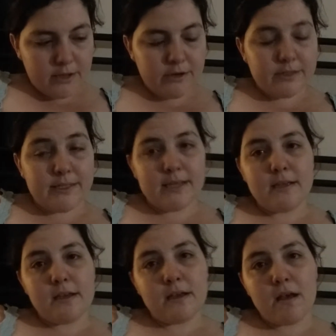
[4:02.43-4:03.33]
your
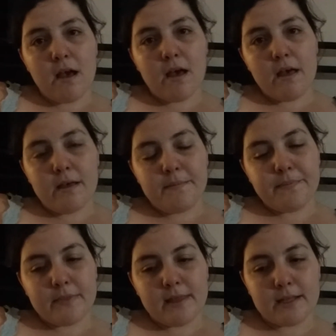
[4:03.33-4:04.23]
sink.
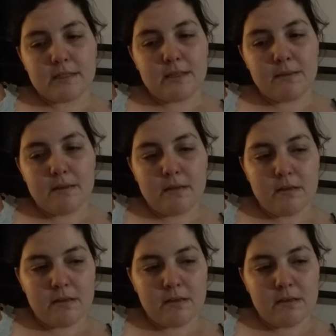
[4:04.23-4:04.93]
That's the